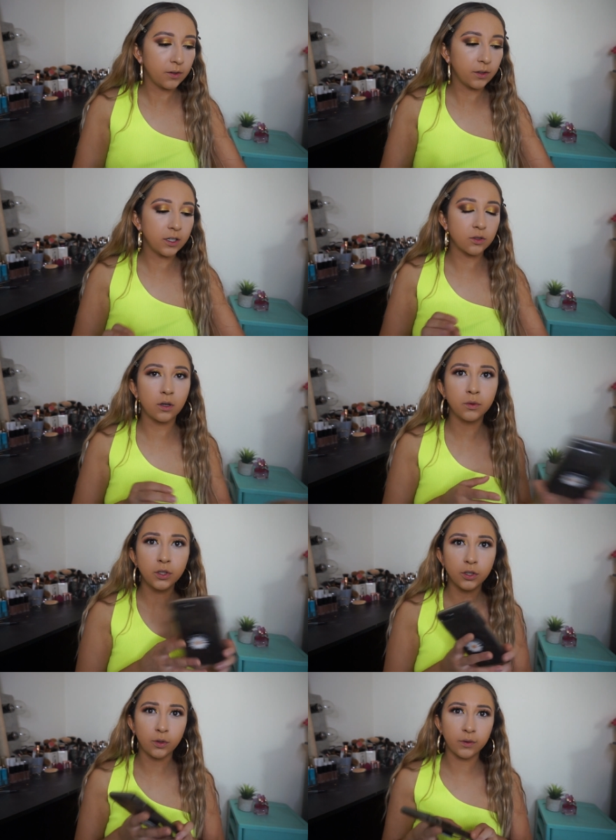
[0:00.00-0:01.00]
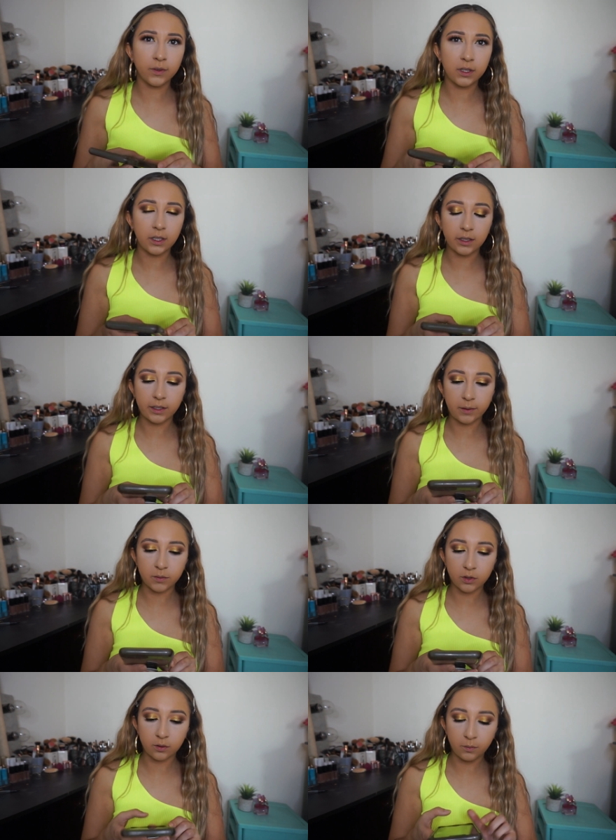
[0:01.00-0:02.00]
Okay, so I want to go and read the
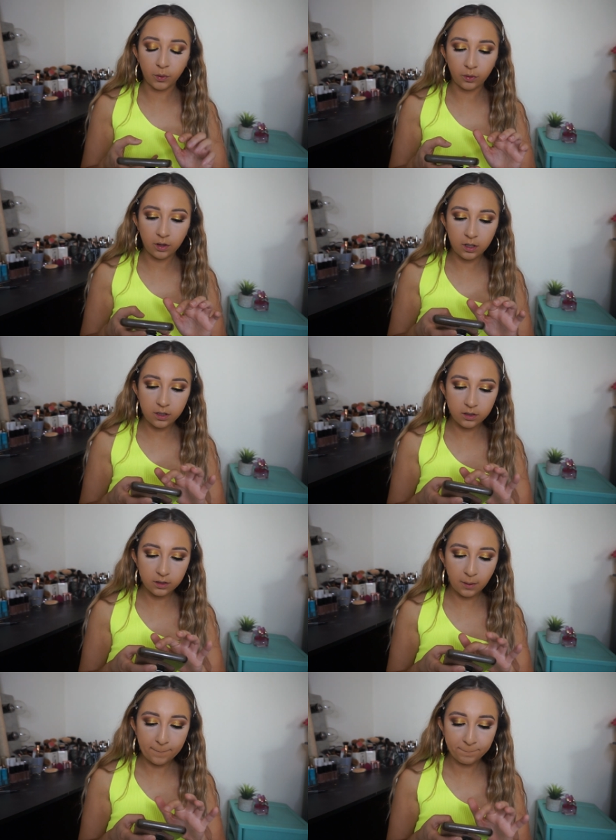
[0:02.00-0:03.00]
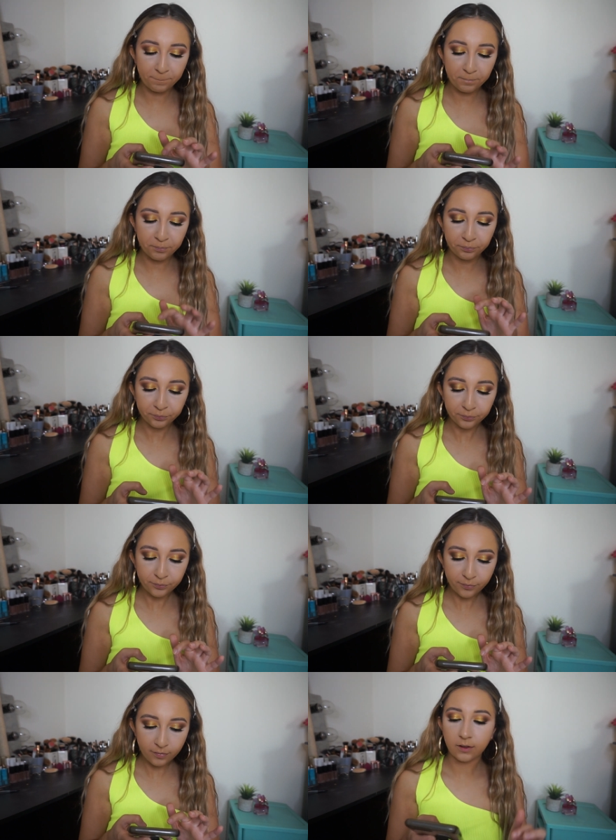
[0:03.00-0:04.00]
claims on both of these.
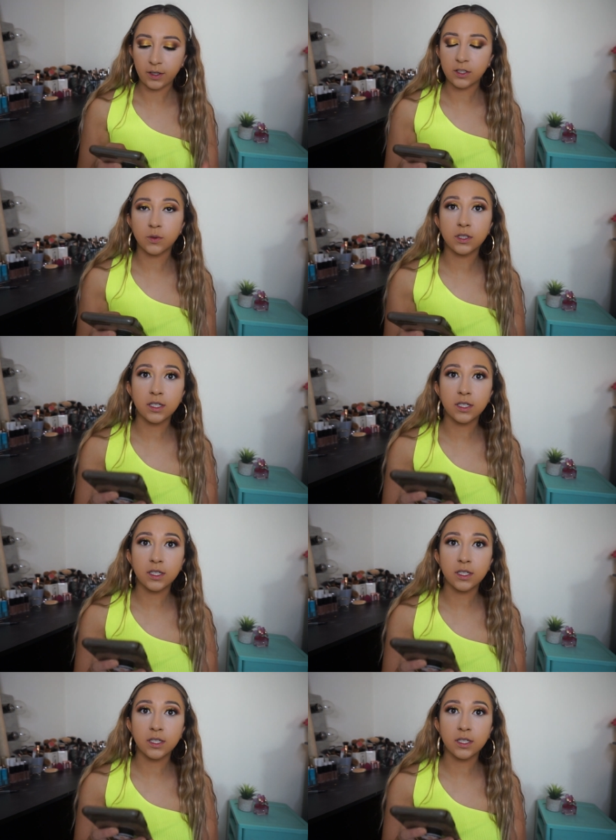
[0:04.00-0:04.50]
Okay, so it